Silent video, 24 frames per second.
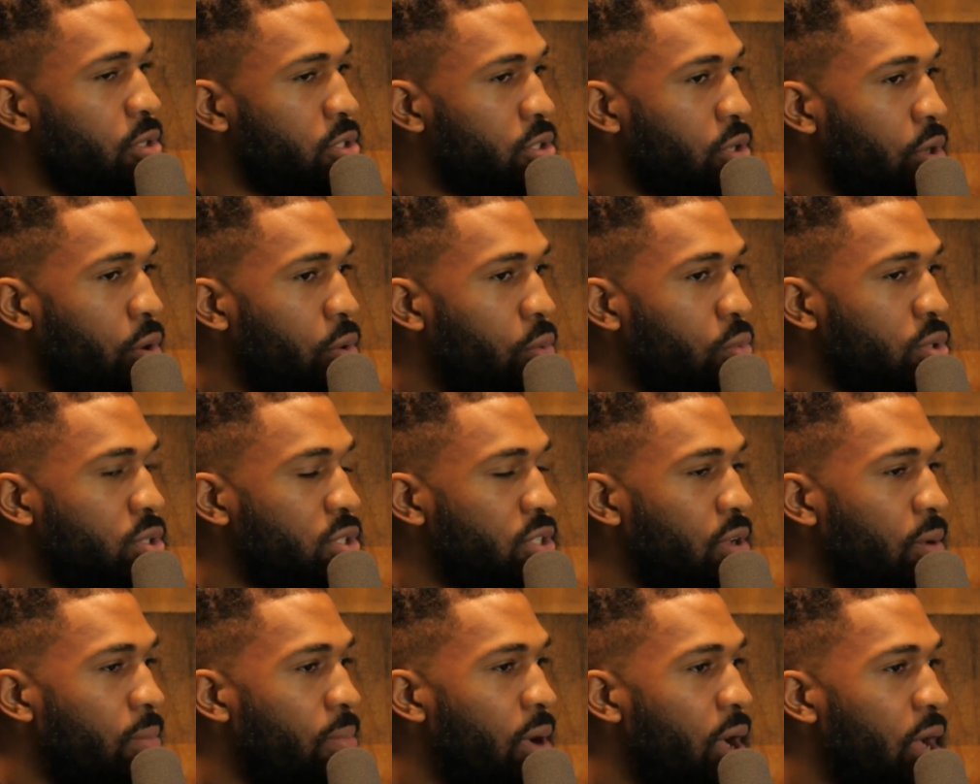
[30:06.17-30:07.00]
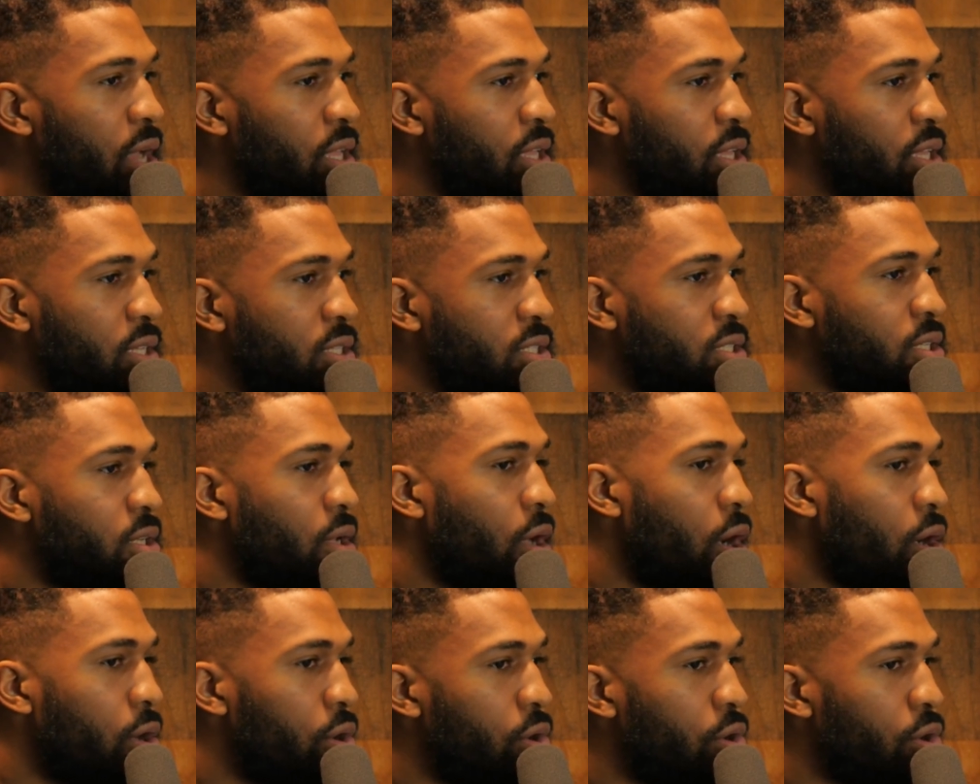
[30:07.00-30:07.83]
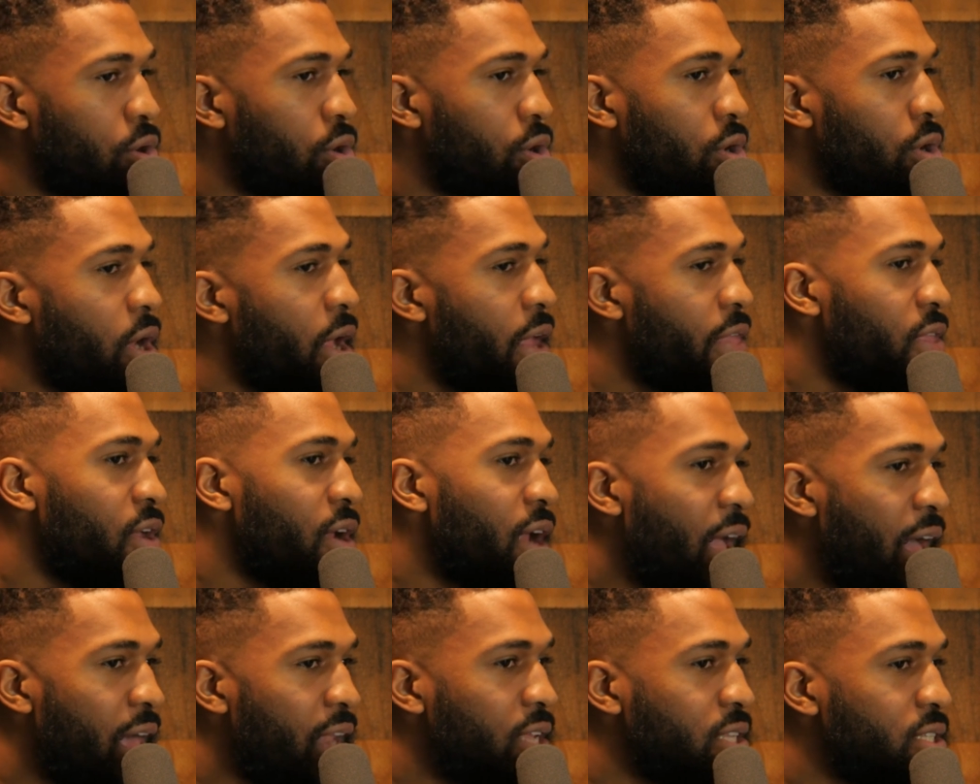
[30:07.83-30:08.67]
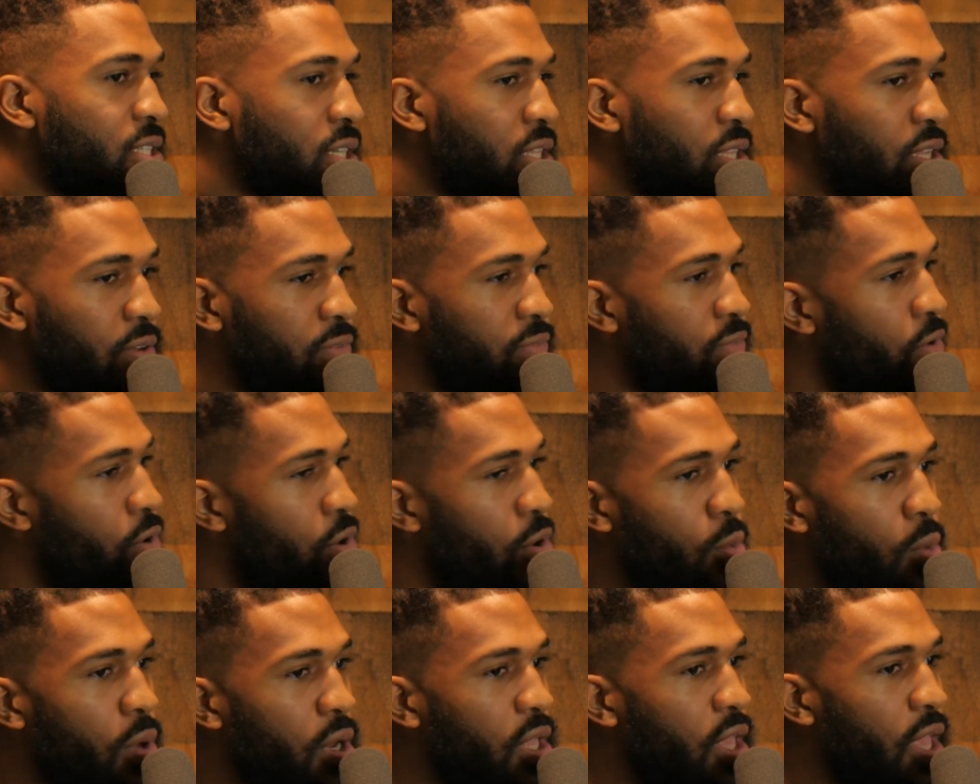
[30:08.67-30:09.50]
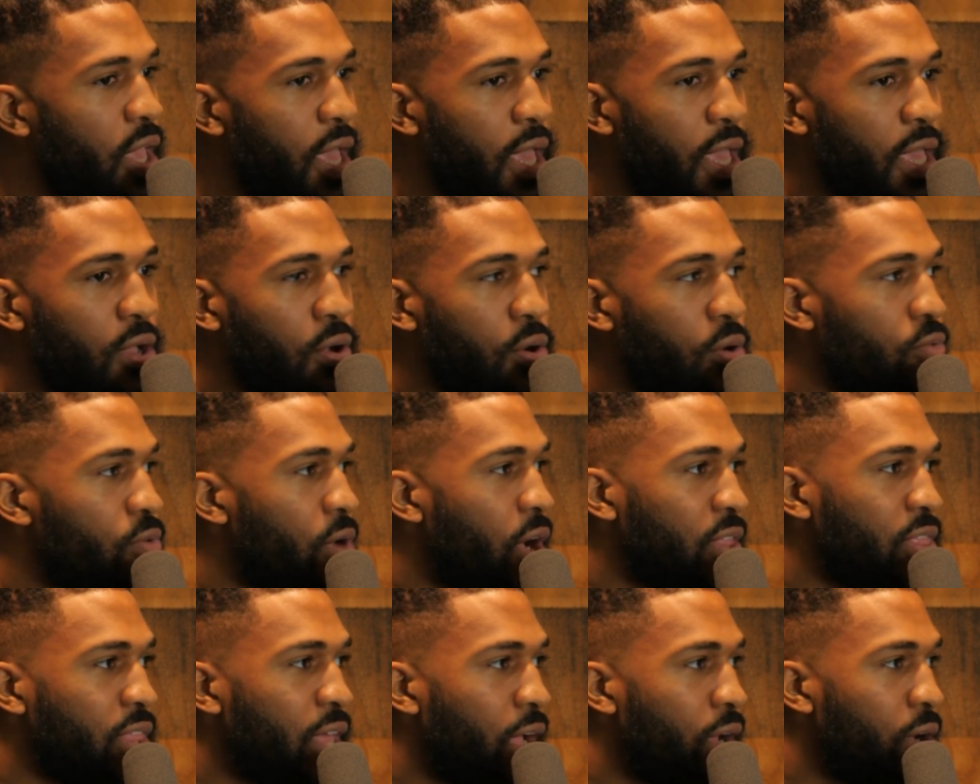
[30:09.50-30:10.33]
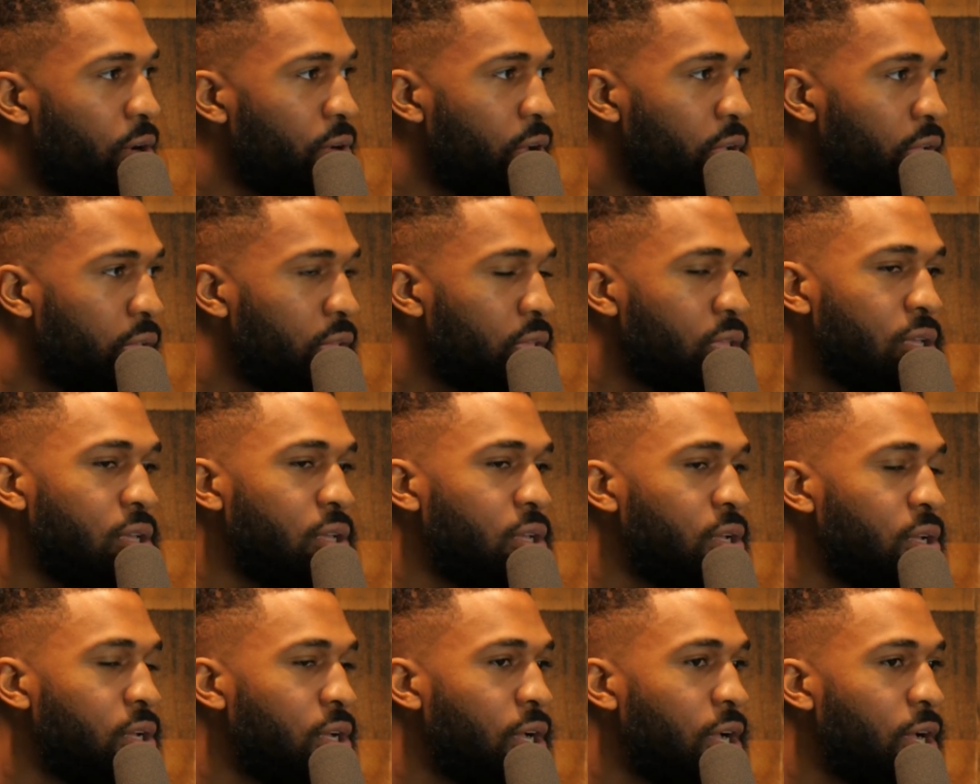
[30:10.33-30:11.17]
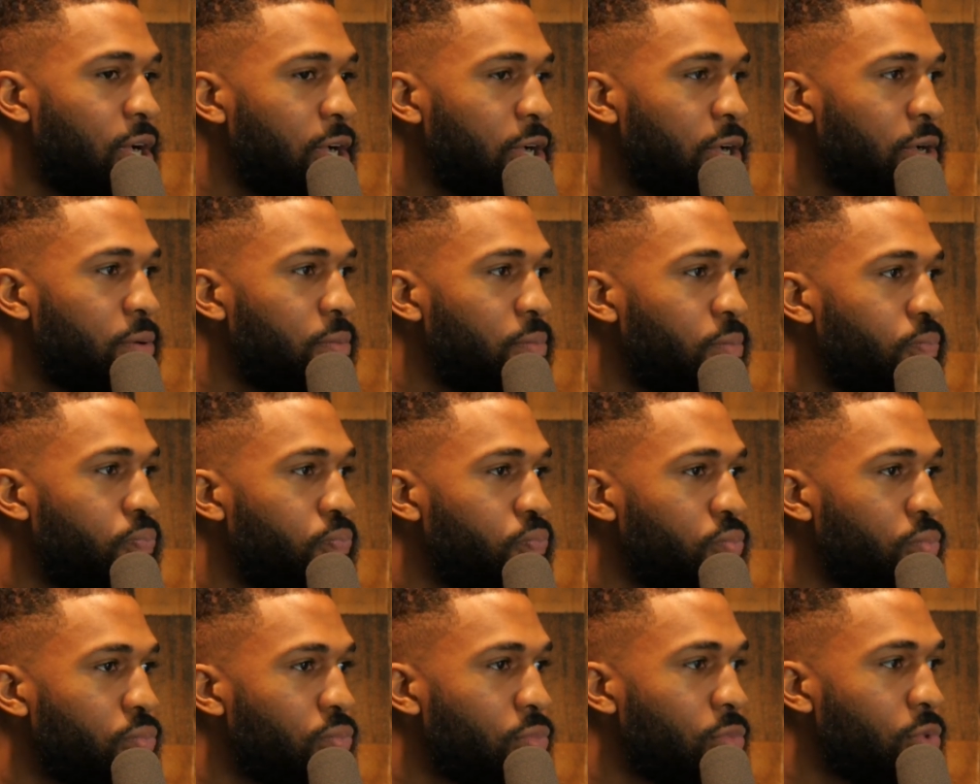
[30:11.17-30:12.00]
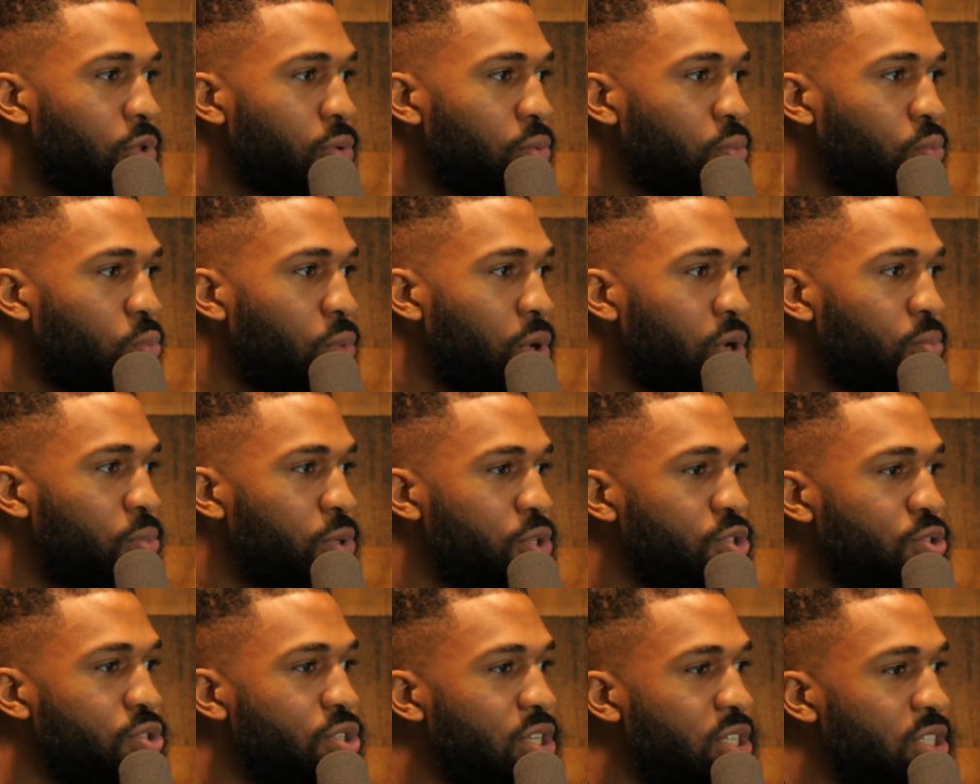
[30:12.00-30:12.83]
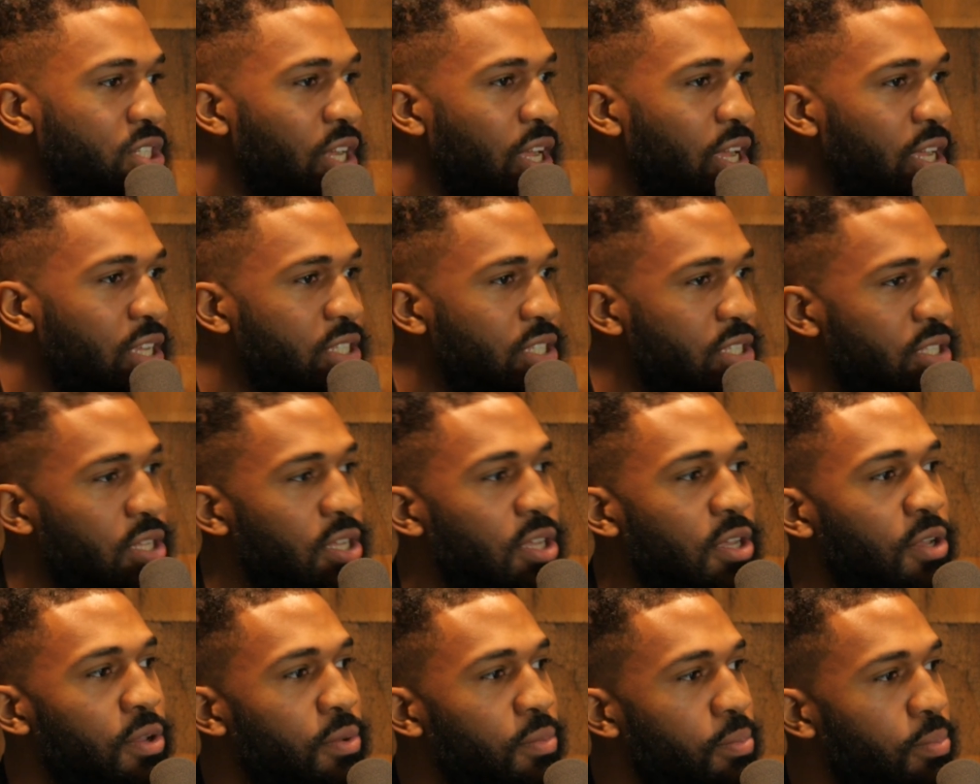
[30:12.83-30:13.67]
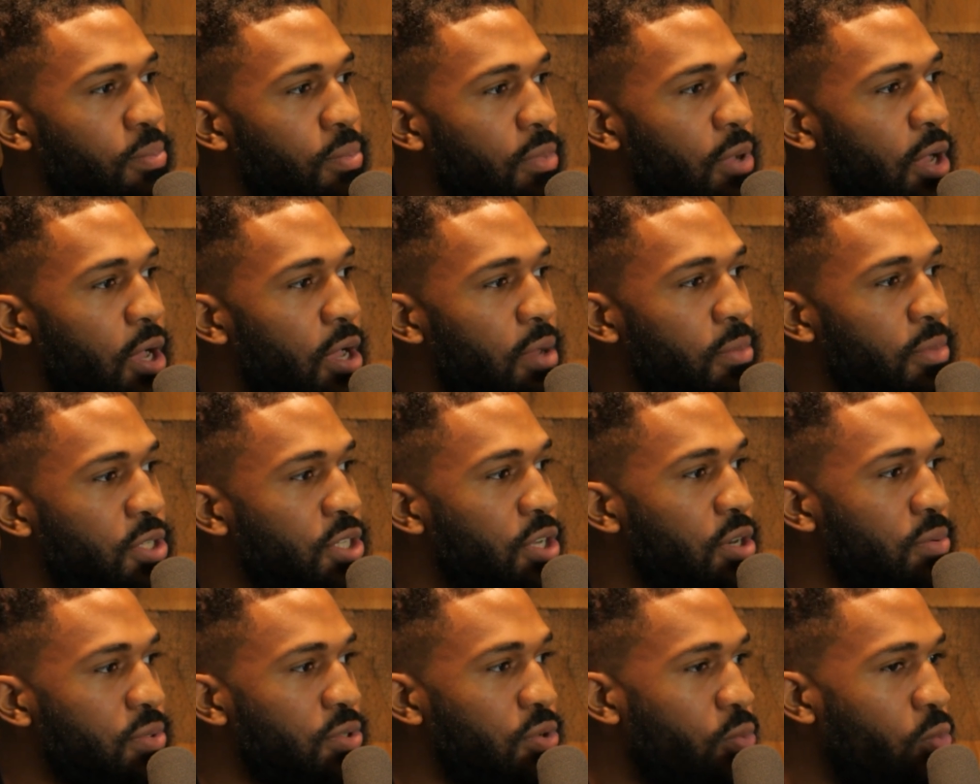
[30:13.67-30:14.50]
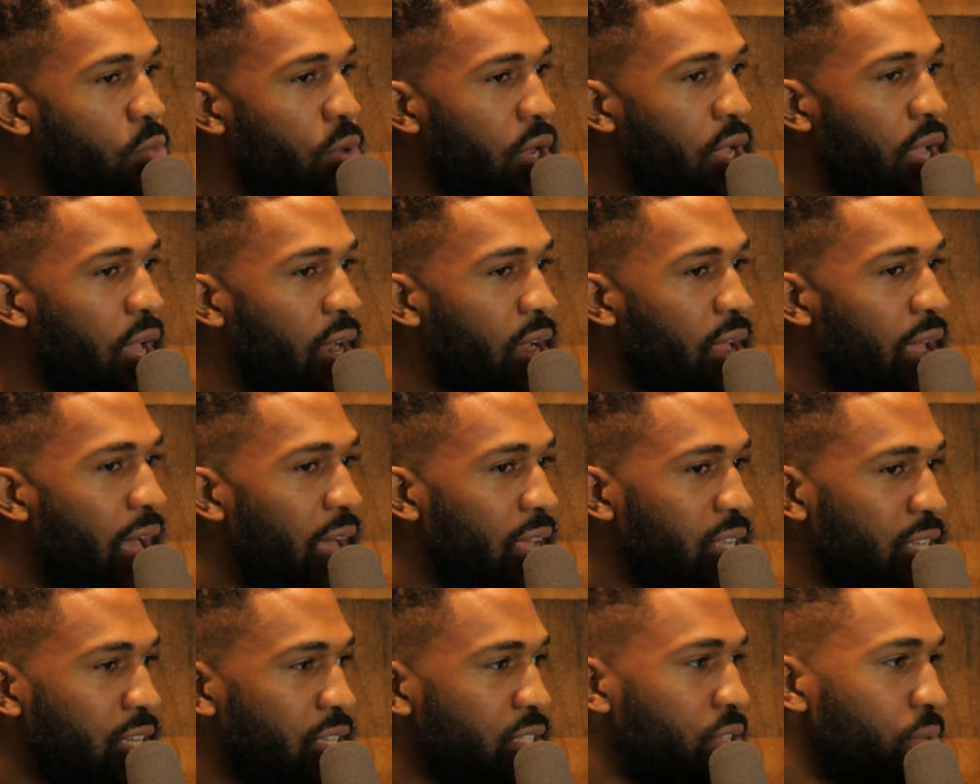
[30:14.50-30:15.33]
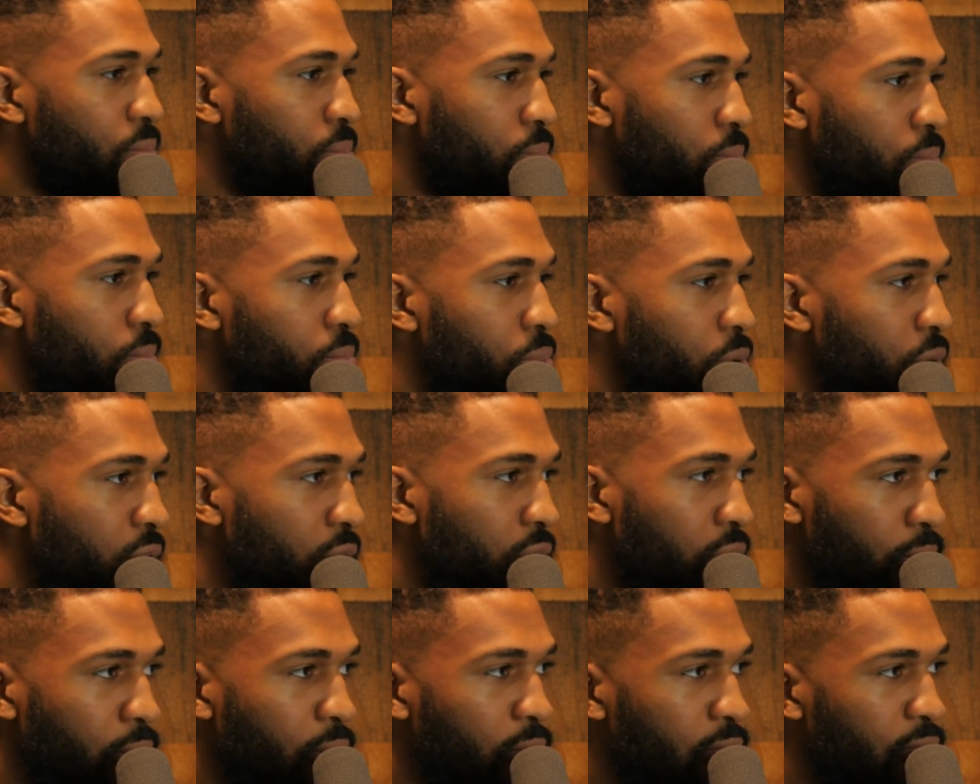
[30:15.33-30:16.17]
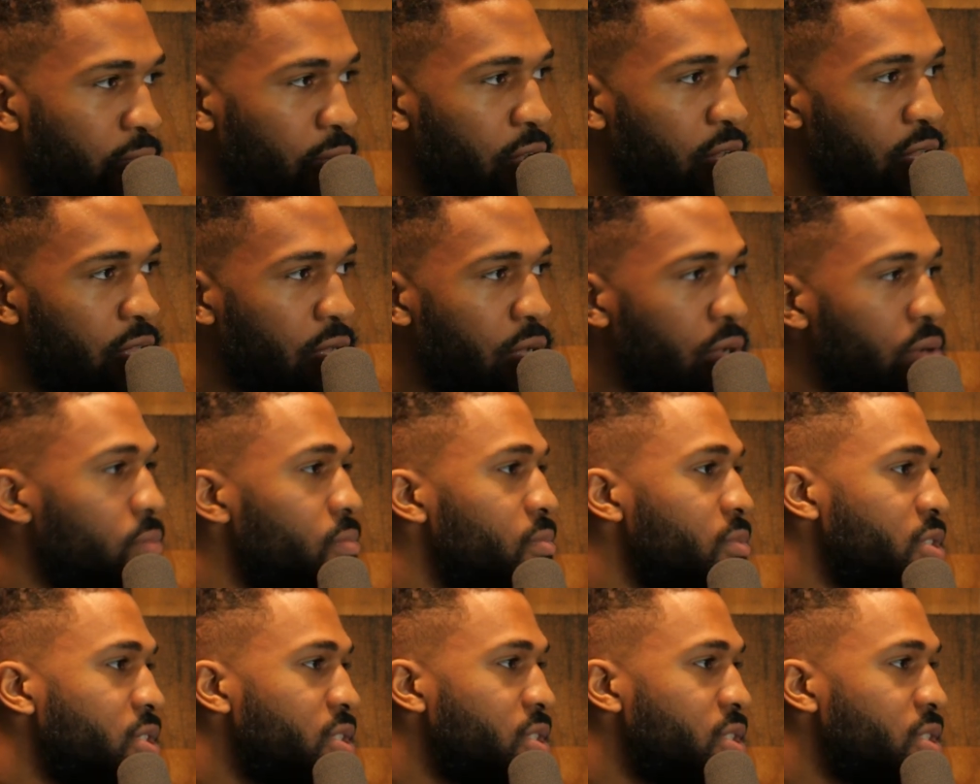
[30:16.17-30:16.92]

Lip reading: So when somebody is younger and they're adding to their 401k or Roth IRA, what would you suggest in terms of what kind of assets to put in their portfolio?